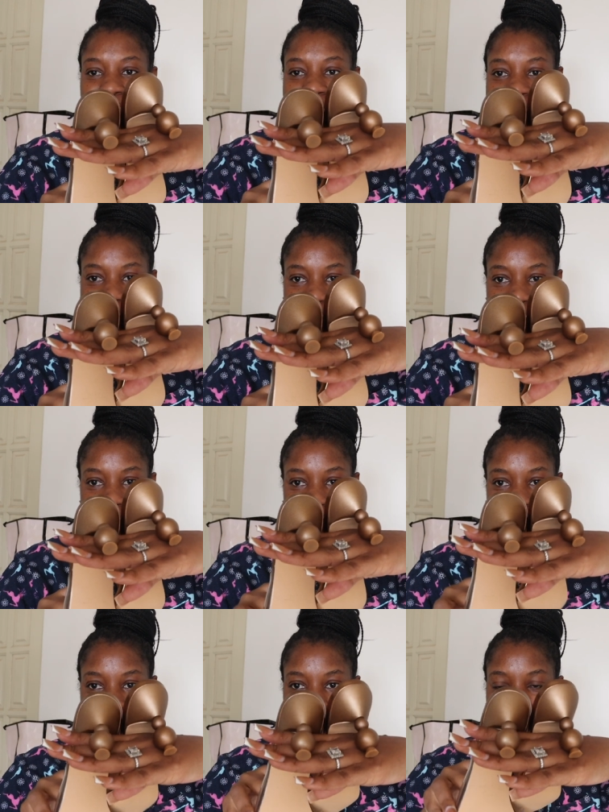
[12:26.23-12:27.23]
my skin.
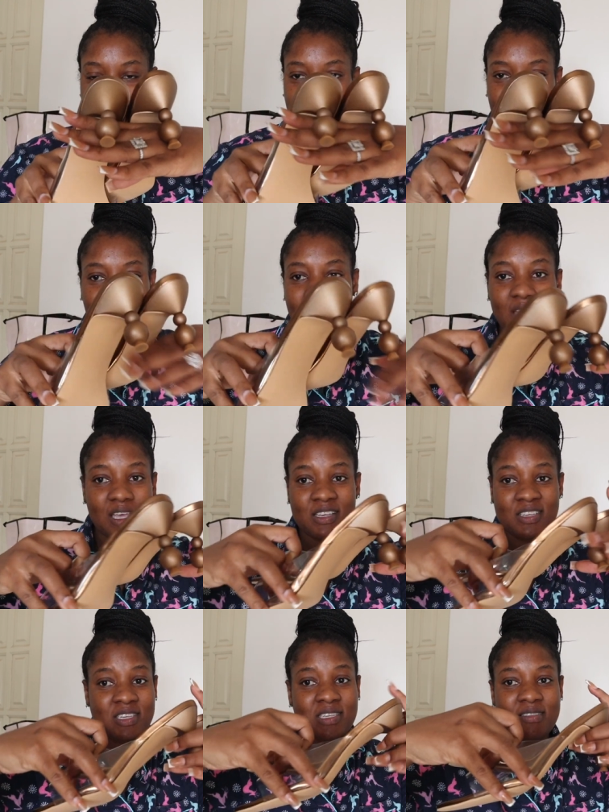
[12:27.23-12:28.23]

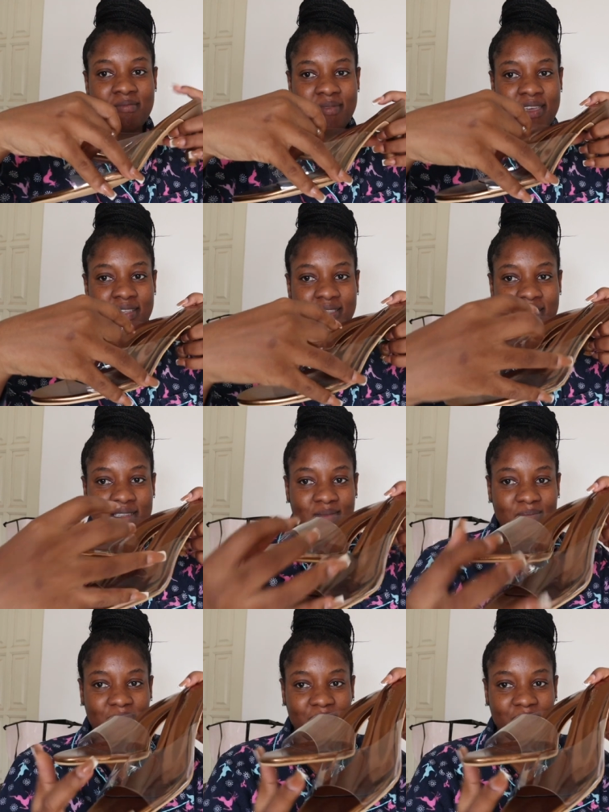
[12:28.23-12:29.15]
It's just amazing.